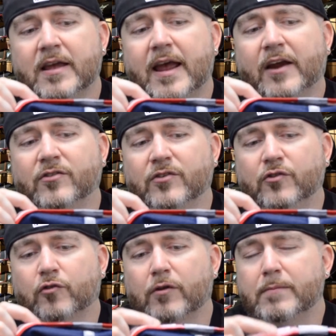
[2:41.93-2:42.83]
actually
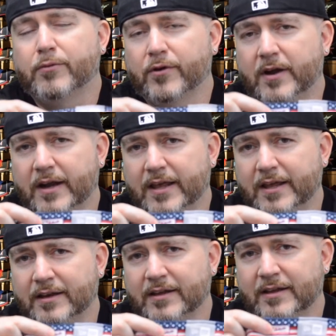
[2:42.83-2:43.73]
screen printed
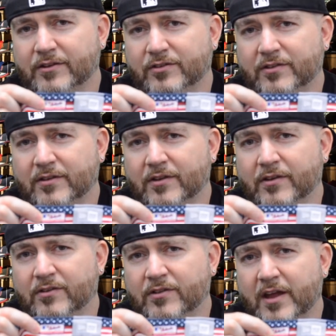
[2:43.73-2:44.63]
in
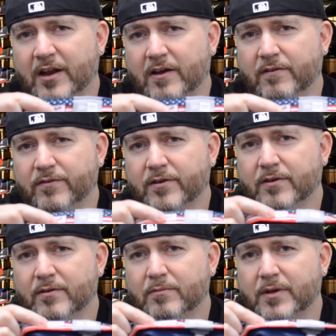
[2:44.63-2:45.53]
instead of
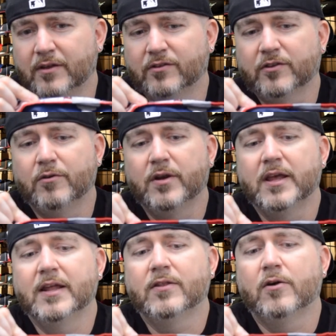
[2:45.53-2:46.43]
being sewn
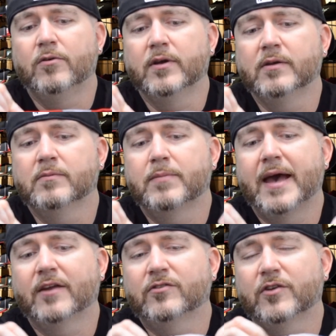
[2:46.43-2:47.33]
in. The only
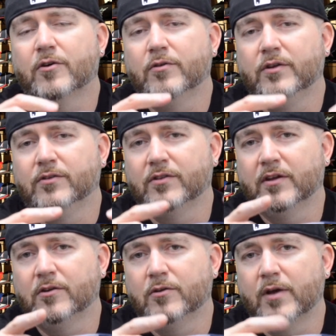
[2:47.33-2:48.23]
patch sewn is
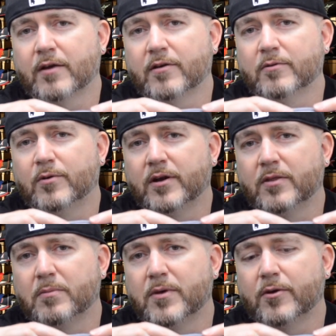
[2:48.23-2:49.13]
the New Era one
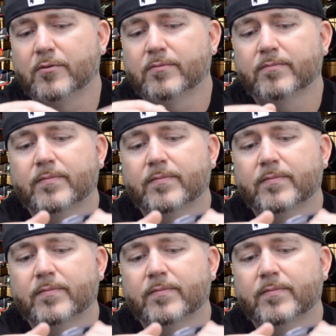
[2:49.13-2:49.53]
in the middle.